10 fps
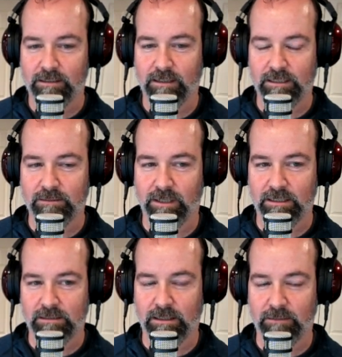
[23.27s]
Kasim
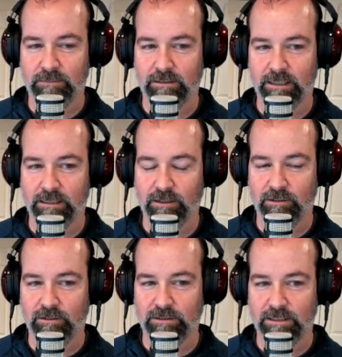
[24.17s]
Aslam, the co
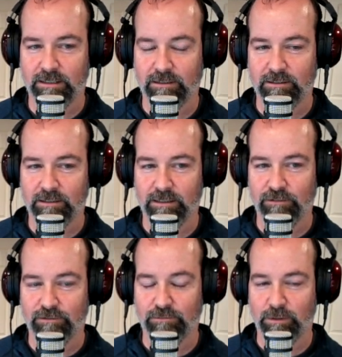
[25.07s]
host here
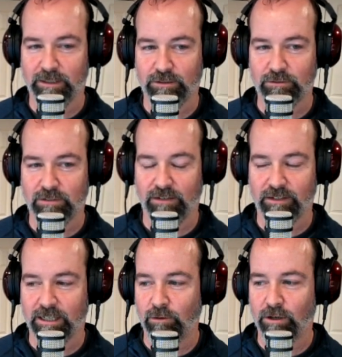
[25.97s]
of Perpetual
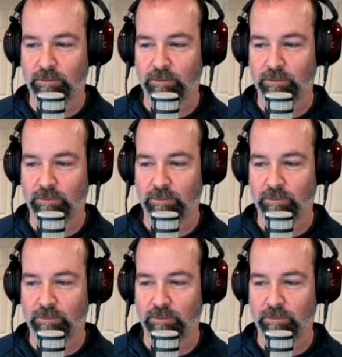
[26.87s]
Traffic. How are you,